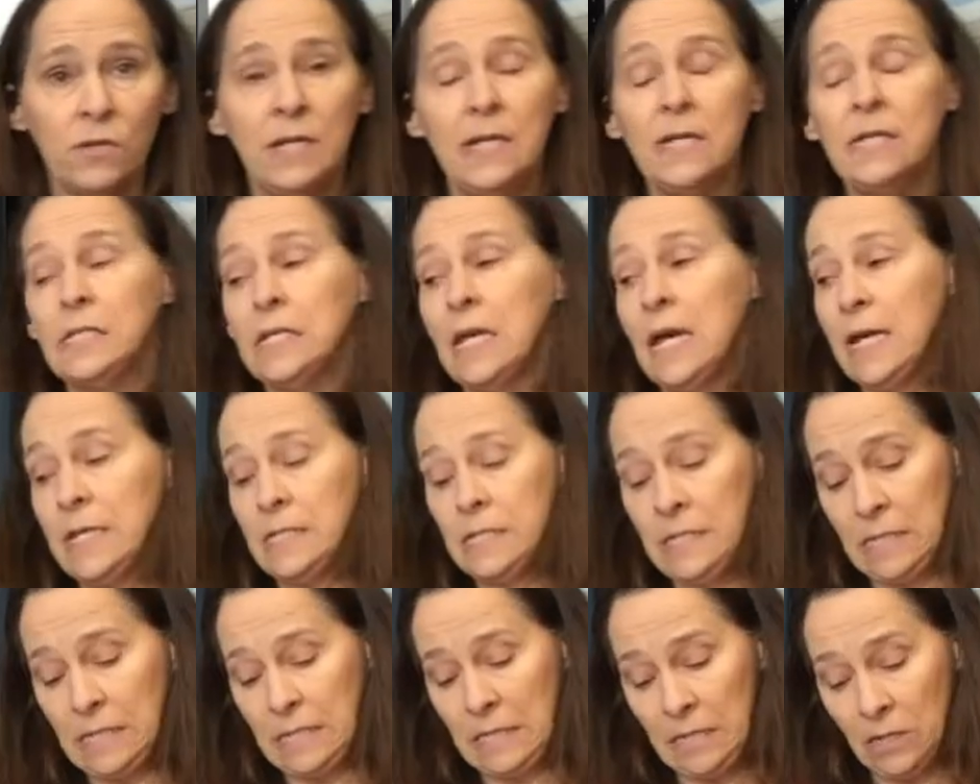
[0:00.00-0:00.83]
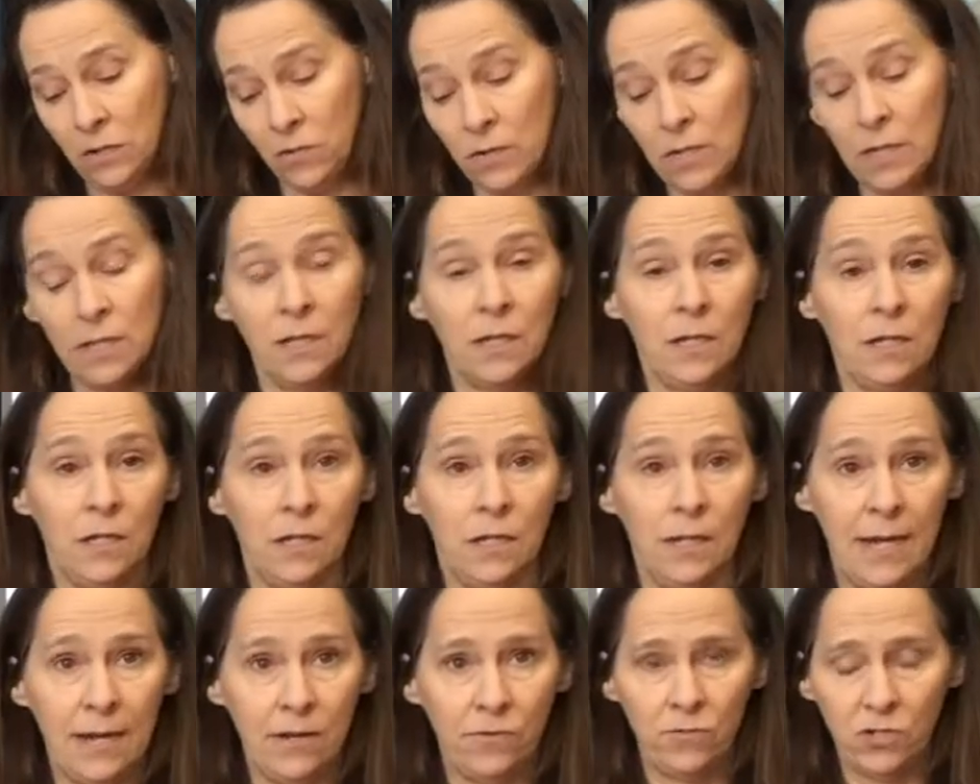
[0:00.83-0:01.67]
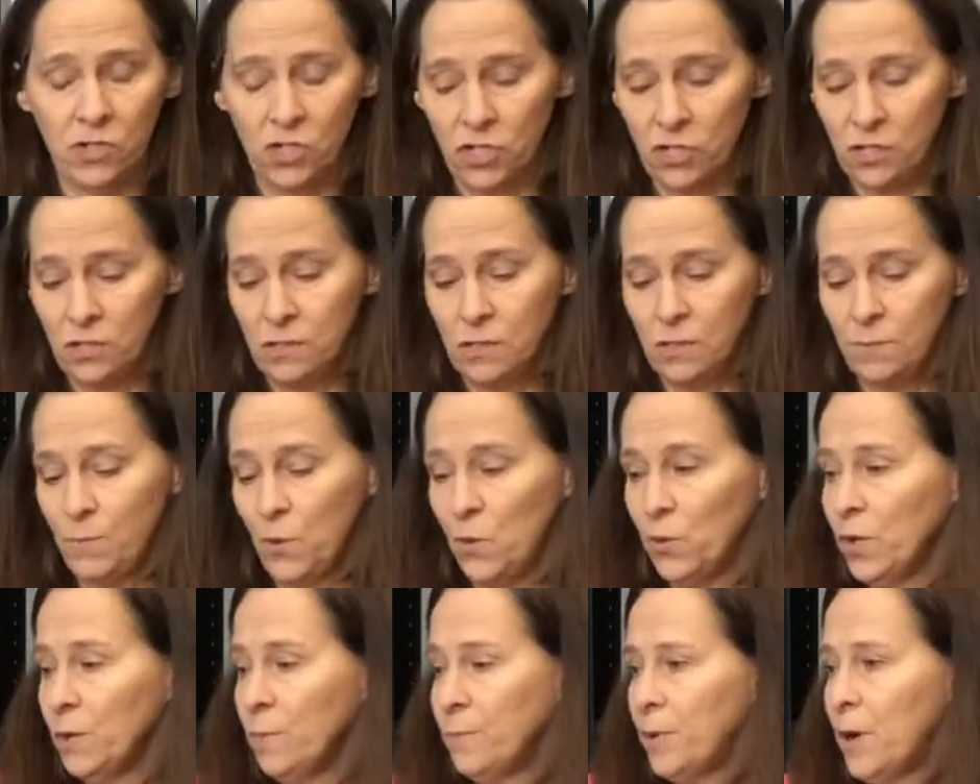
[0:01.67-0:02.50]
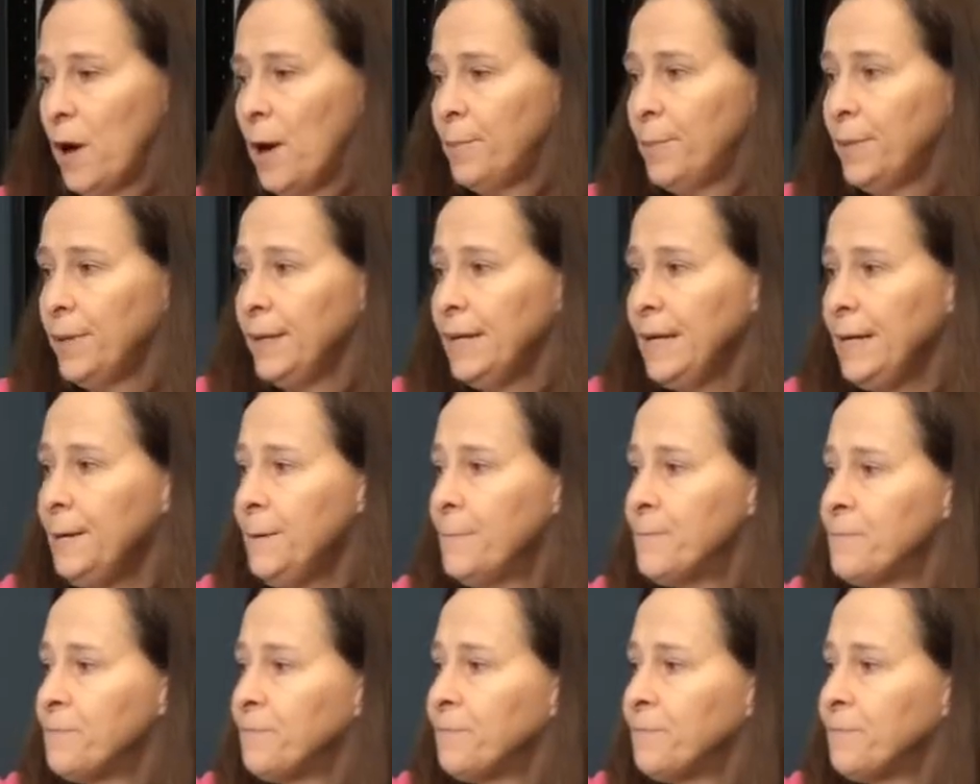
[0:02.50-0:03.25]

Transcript: it and to hearing the language spoken properly.